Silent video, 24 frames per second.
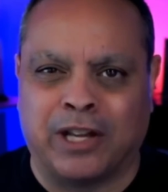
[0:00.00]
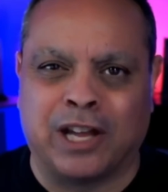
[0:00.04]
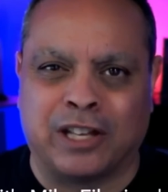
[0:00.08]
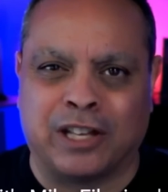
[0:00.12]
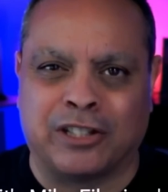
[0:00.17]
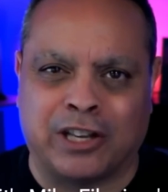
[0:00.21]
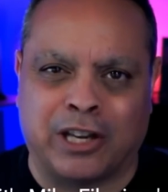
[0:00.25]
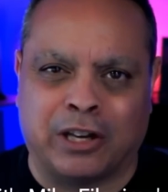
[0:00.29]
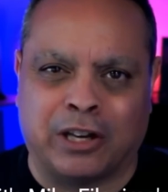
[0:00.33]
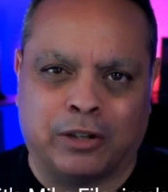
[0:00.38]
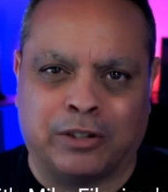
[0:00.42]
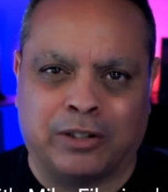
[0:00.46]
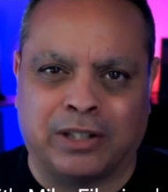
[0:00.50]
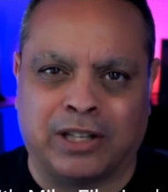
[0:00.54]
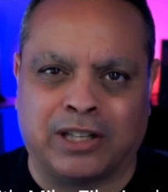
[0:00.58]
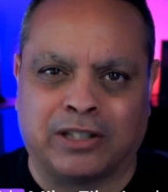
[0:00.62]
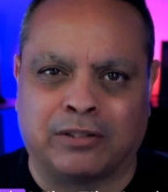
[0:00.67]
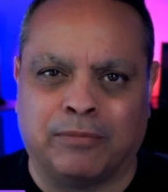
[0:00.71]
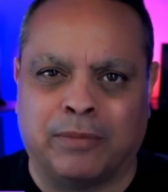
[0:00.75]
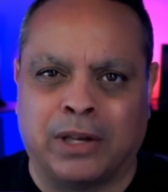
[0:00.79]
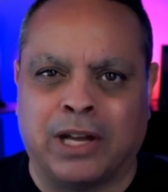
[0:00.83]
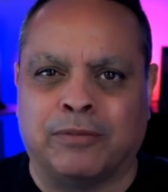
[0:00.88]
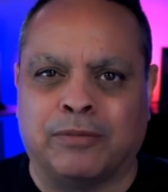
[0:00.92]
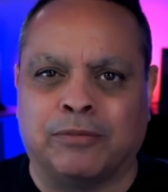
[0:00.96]
Hey there,
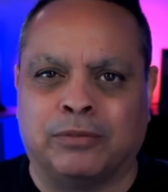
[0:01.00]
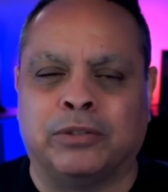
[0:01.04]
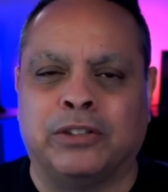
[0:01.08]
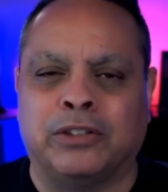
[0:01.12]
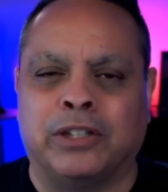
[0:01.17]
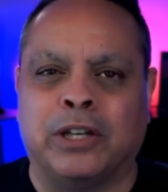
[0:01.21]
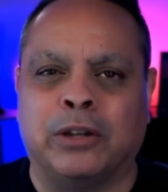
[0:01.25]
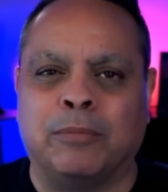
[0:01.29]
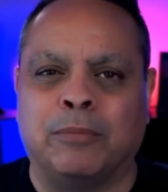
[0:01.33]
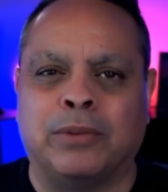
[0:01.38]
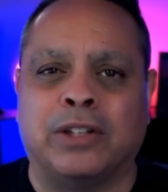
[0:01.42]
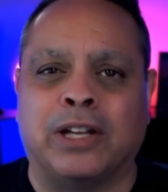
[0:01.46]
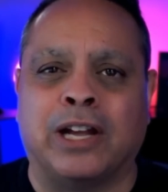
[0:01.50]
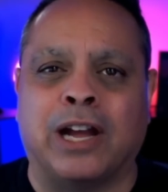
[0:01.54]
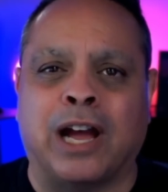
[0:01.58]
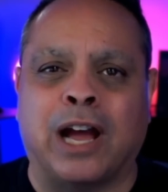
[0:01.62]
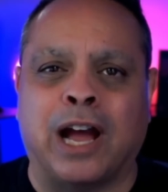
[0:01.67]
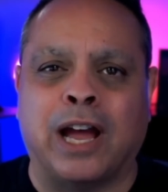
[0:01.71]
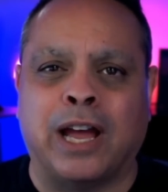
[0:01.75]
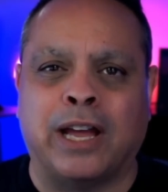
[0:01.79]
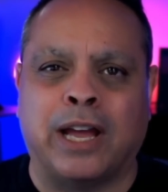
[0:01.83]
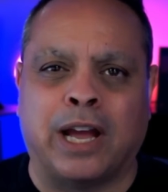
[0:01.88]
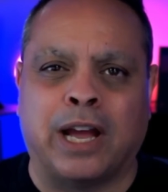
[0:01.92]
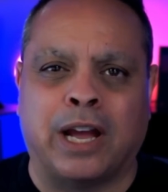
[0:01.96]
it's Mike Filsaime's
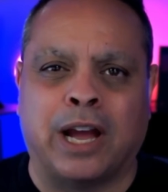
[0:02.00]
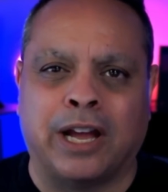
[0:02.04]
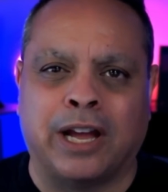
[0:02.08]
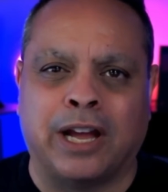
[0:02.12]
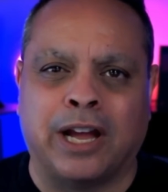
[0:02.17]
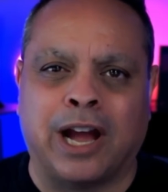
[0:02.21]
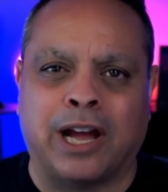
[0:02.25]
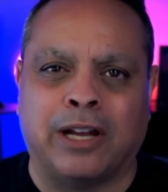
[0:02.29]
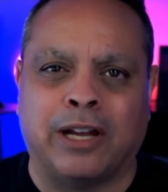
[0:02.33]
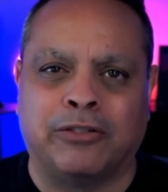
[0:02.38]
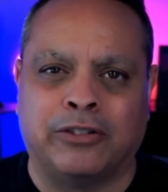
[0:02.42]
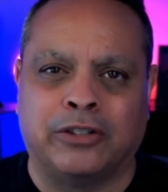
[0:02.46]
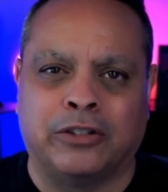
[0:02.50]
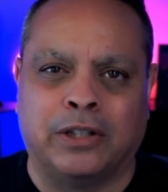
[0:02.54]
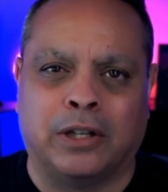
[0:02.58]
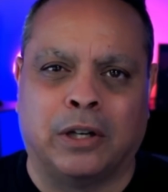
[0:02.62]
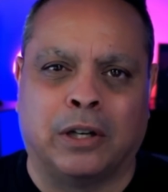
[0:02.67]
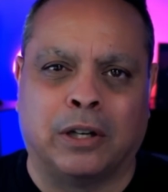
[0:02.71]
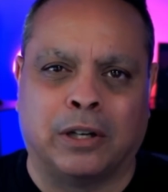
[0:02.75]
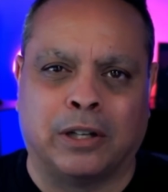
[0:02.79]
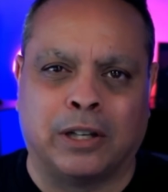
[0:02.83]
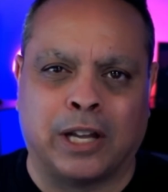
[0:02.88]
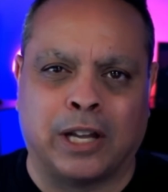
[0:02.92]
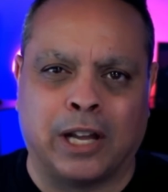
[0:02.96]
AI
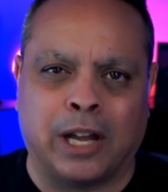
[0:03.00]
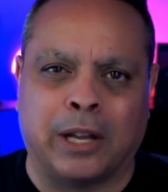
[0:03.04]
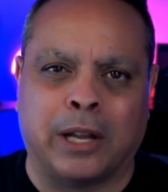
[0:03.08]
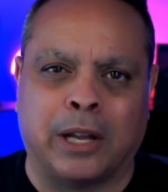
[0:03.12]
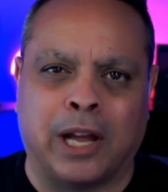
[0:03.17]
avatar.